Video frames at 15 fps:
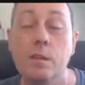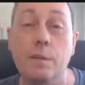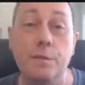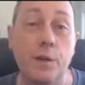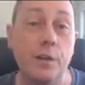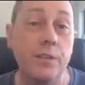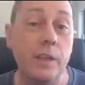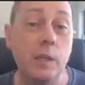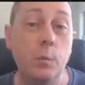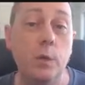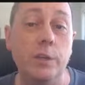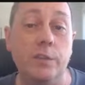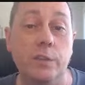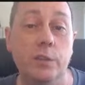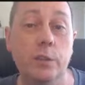The first thing you
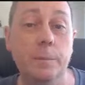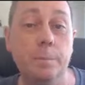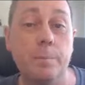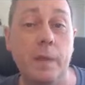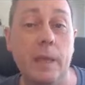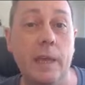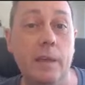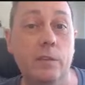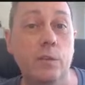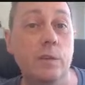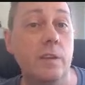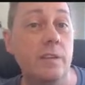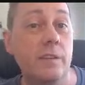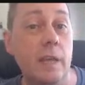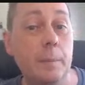want to do is
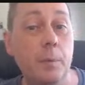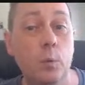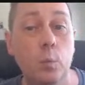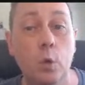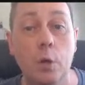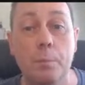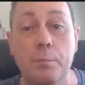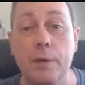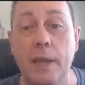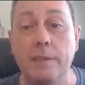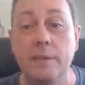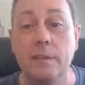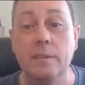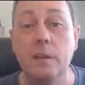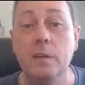to disable
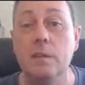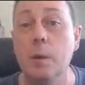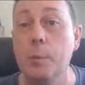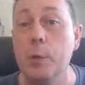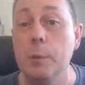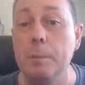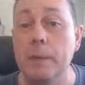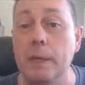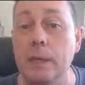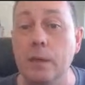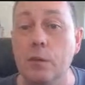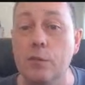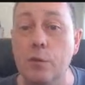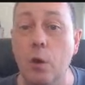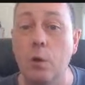WordPress's
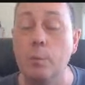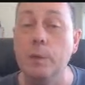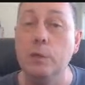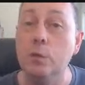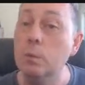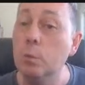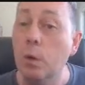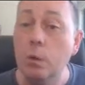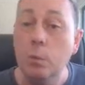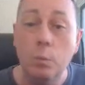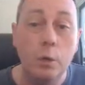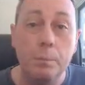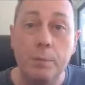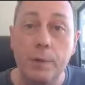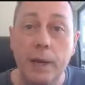WP-Cron. We don't want
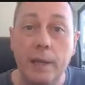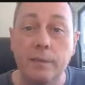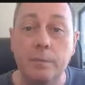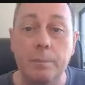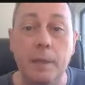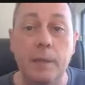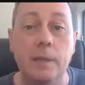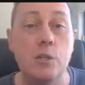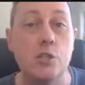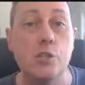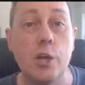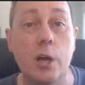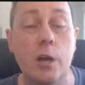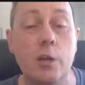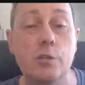WordPress being in
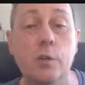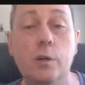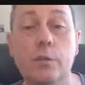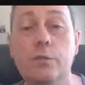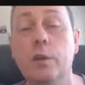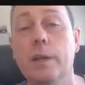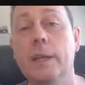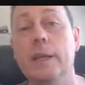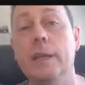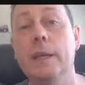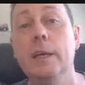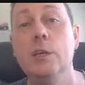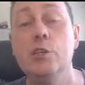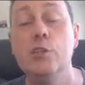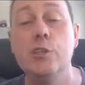charge of running
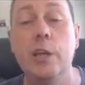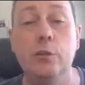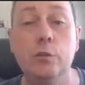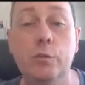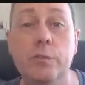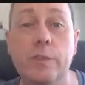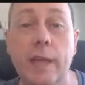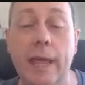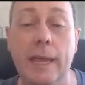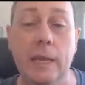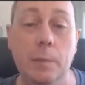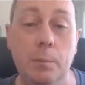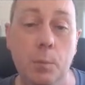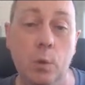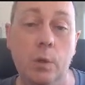schedules
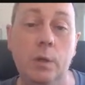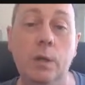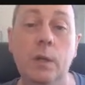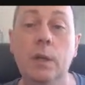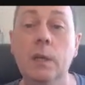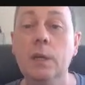anymore.